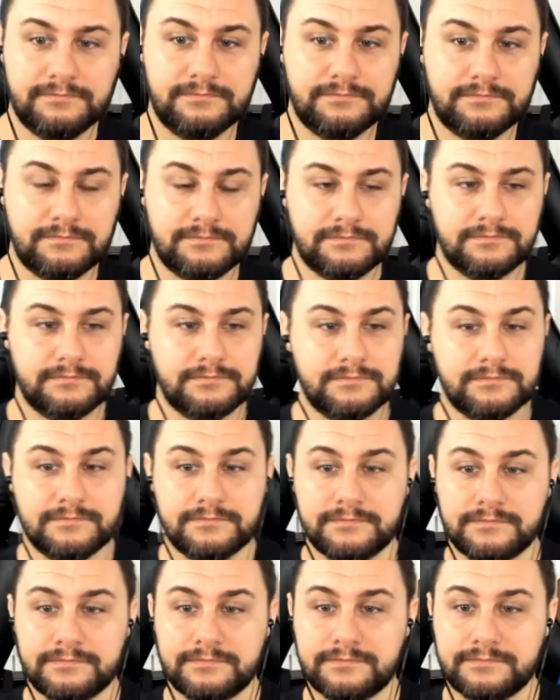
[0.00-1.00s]

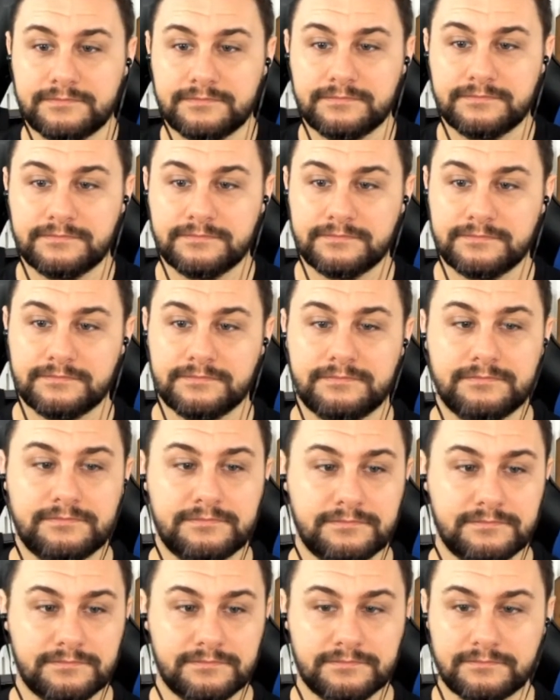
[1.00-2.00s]

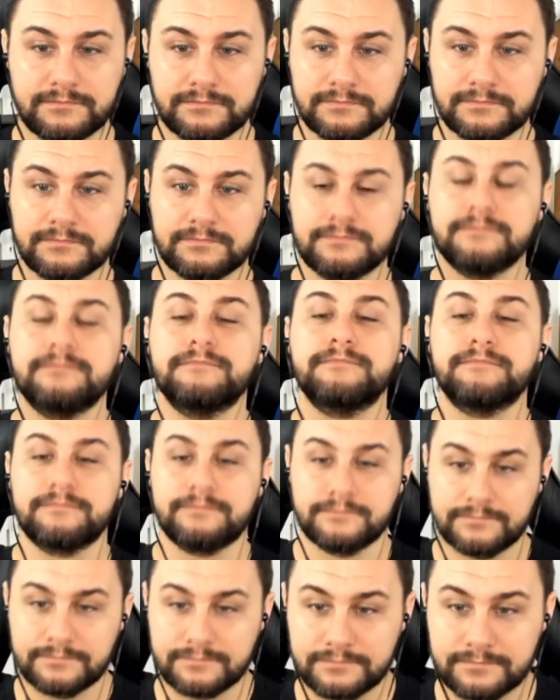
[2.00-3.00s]

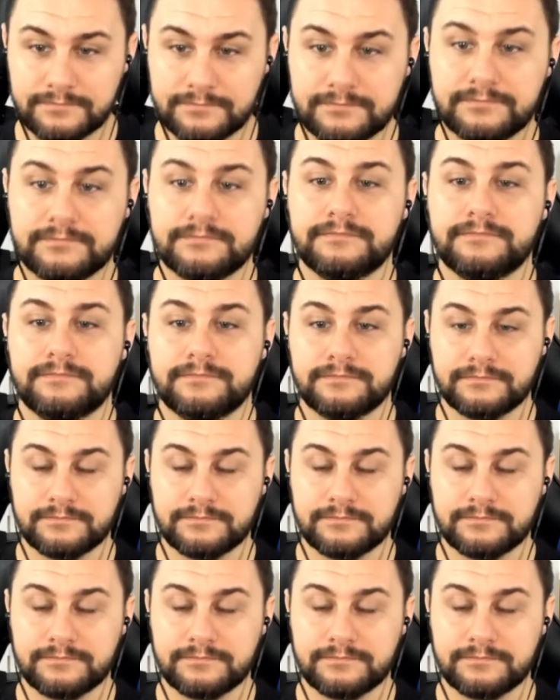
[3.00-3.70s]
This person isn't speaking.